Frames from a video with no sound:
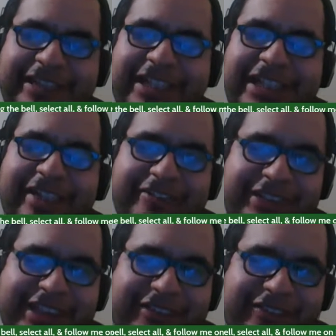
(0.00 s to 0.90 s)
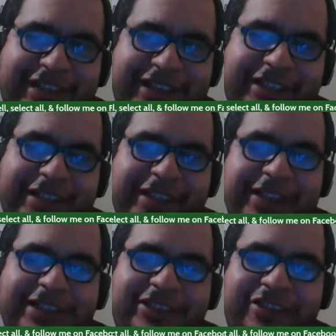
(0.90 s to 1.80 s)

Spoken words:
Donate your time, donate